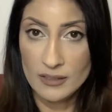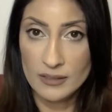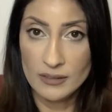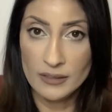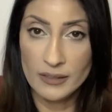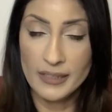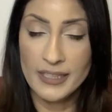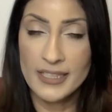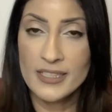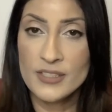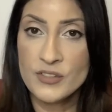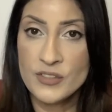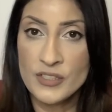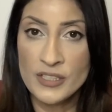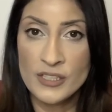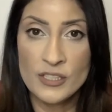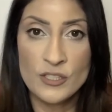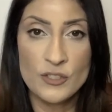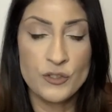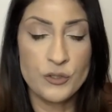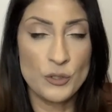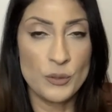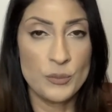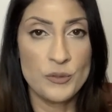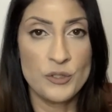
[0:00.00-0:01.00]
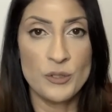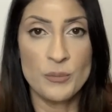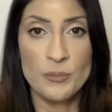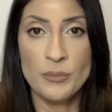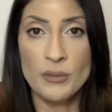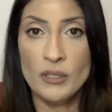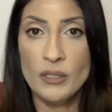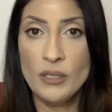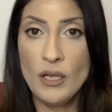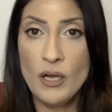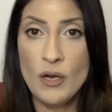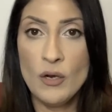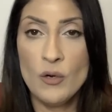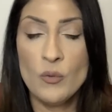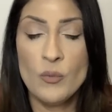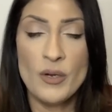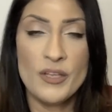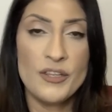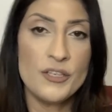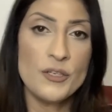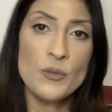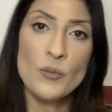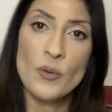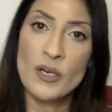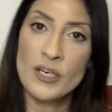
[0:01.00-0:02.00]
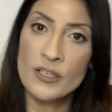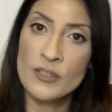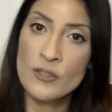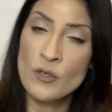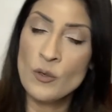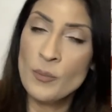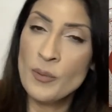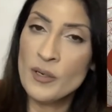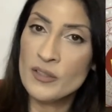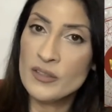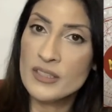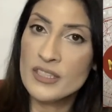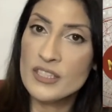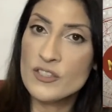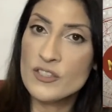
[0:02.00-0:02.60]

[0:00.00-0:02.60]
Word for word: links in the description below, whether you want to know about the